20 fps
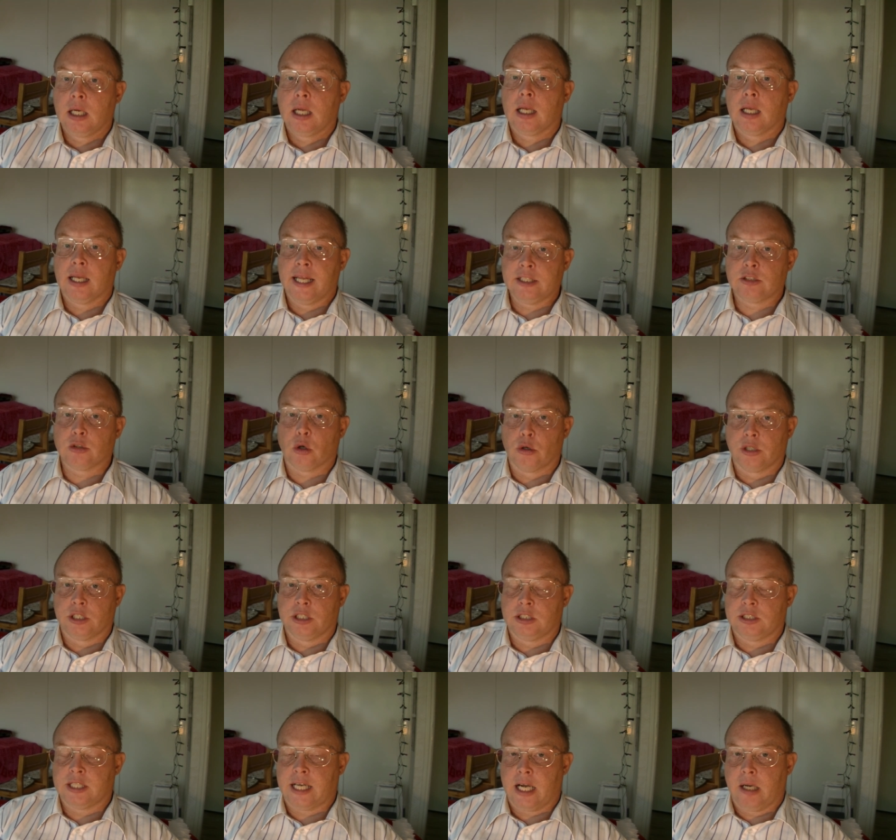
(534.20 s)
later on in
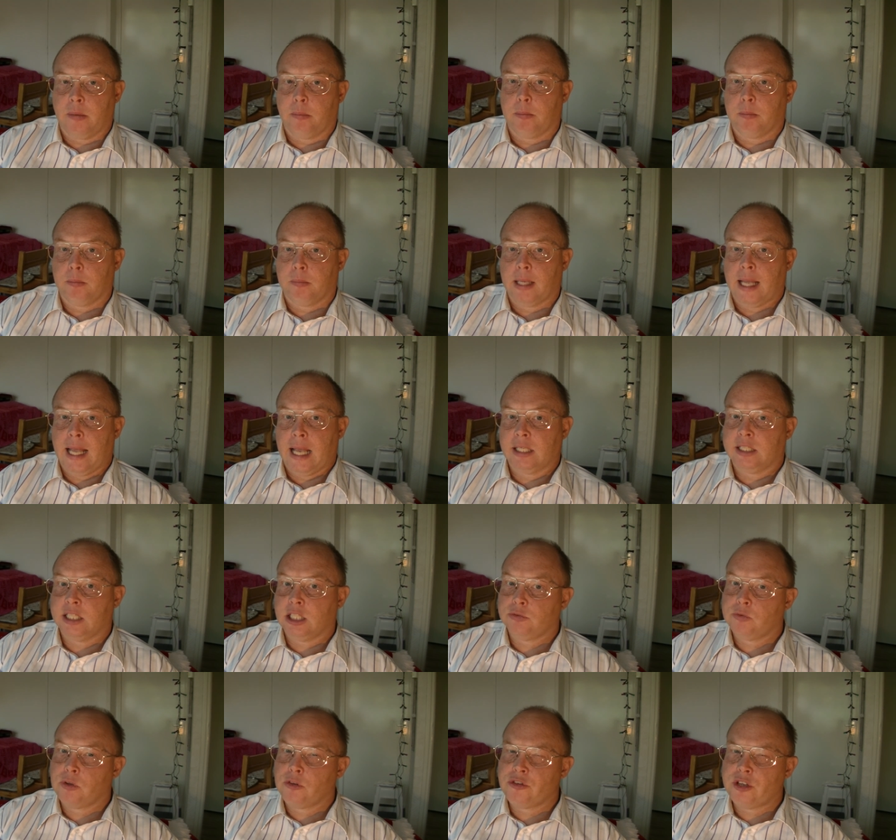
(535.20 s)
time. And
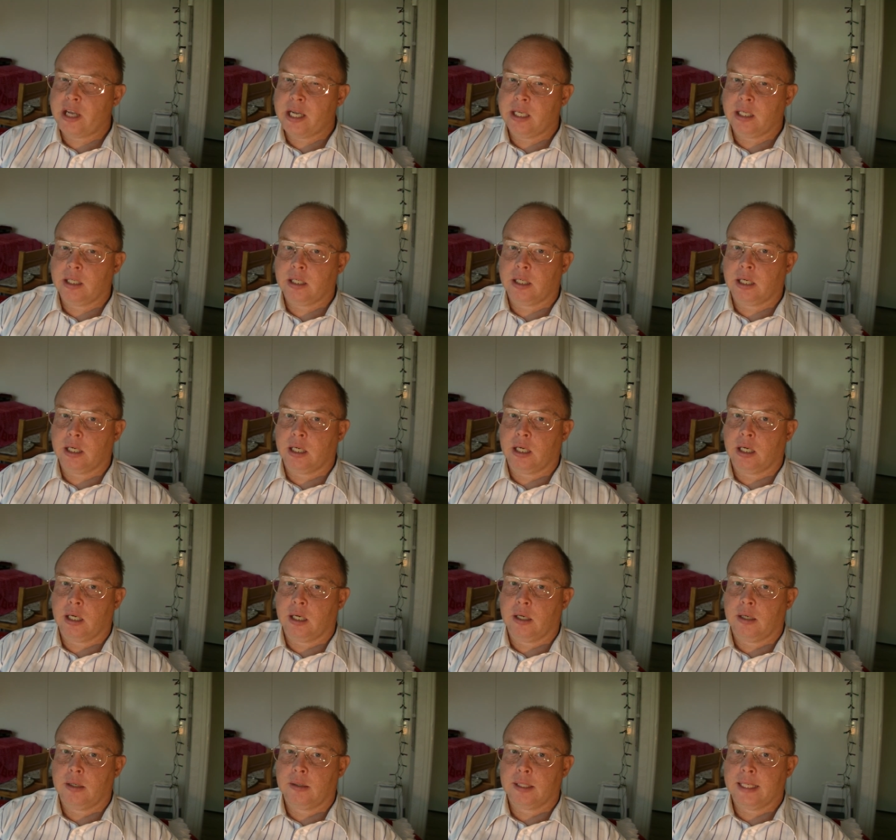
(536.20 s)
that will take uh,
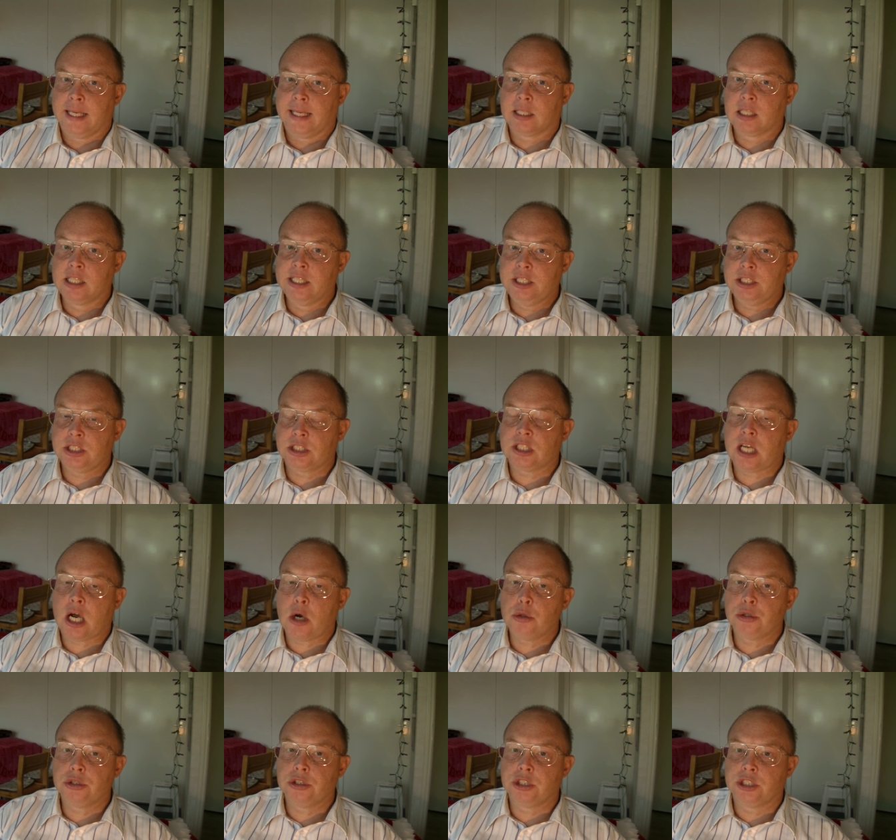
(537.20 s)
at least
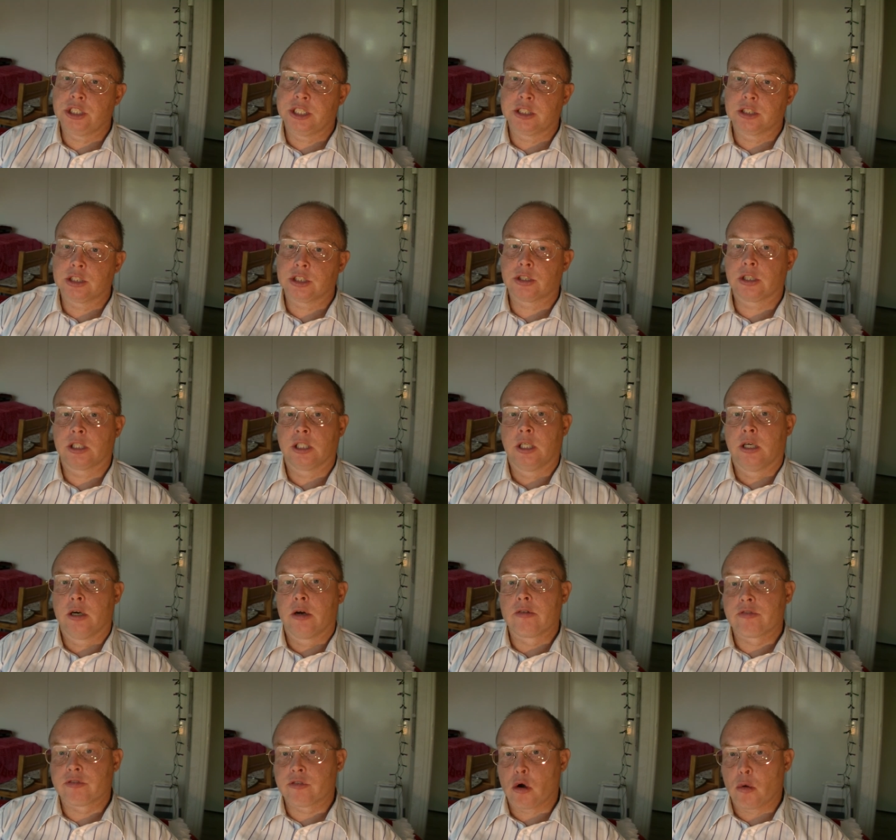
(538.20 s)
1000 years
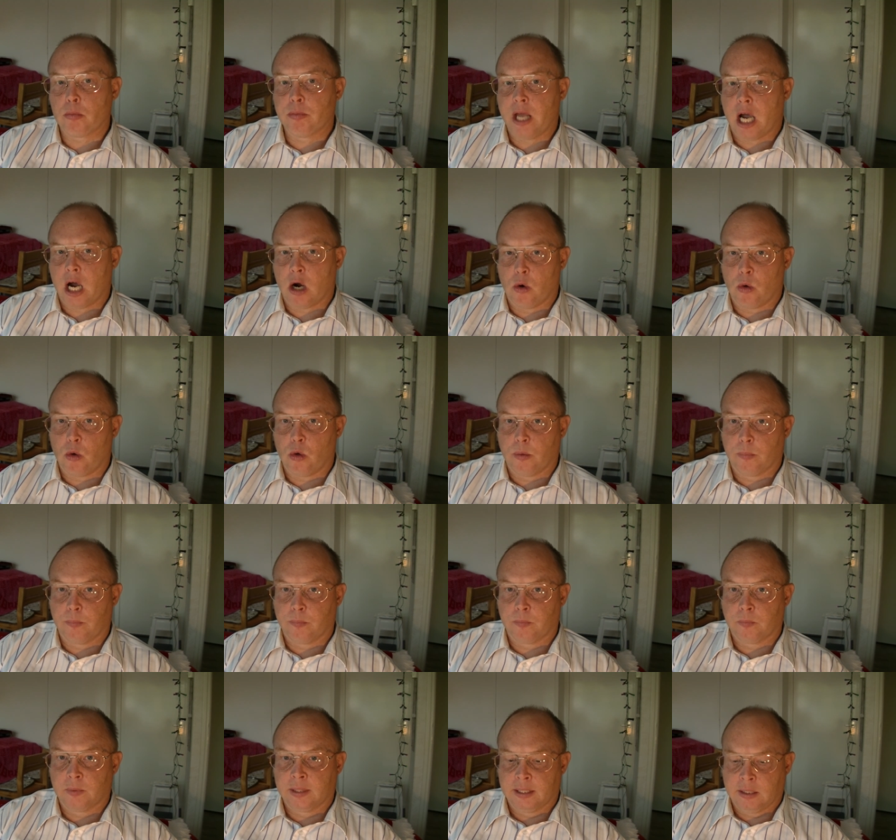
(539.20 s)
from now.
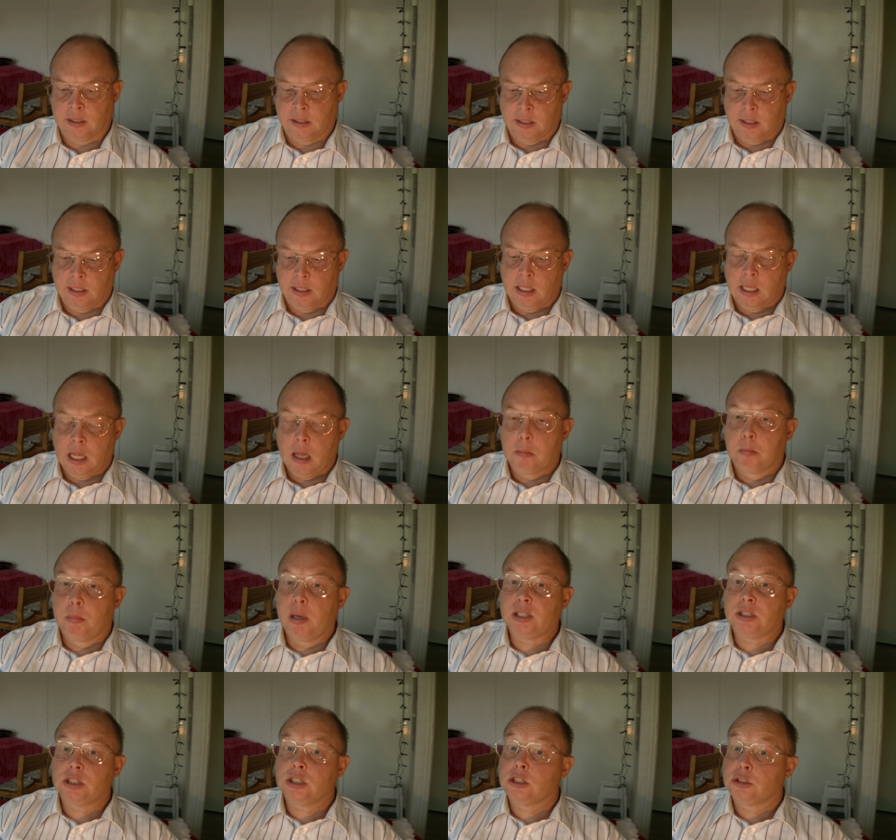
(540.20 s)

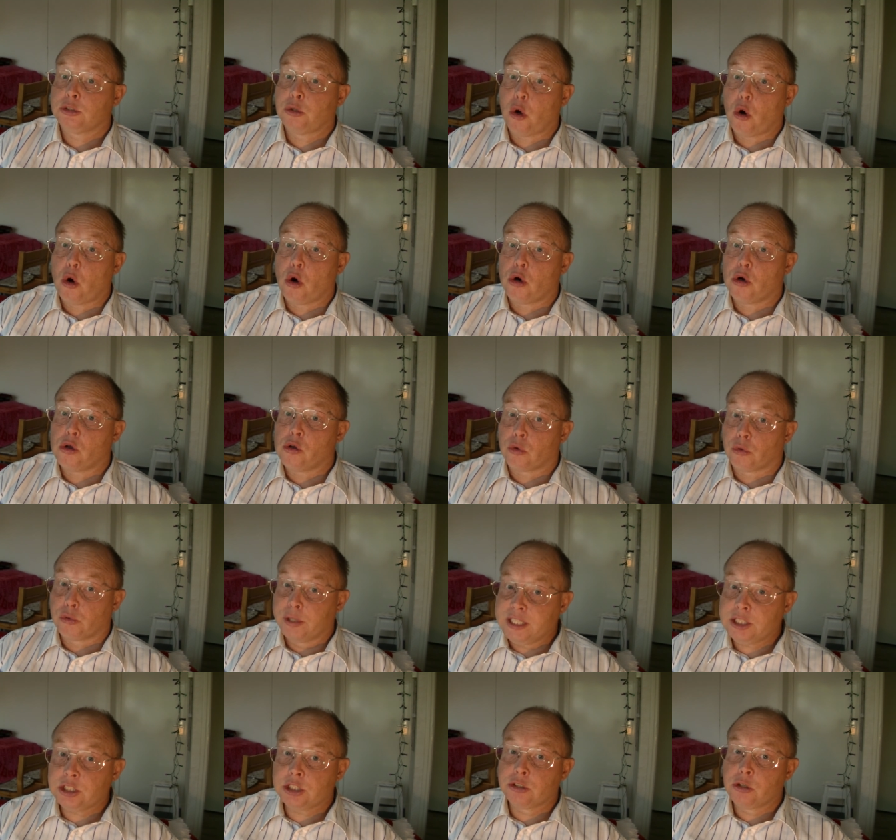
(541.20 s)
But the
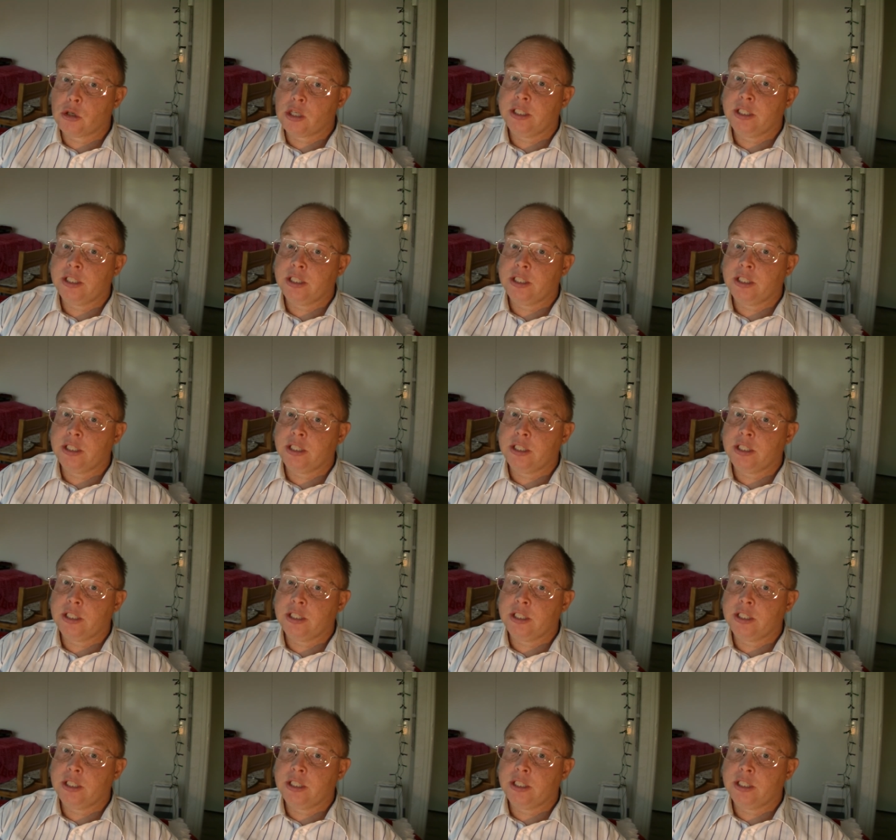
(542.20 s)
original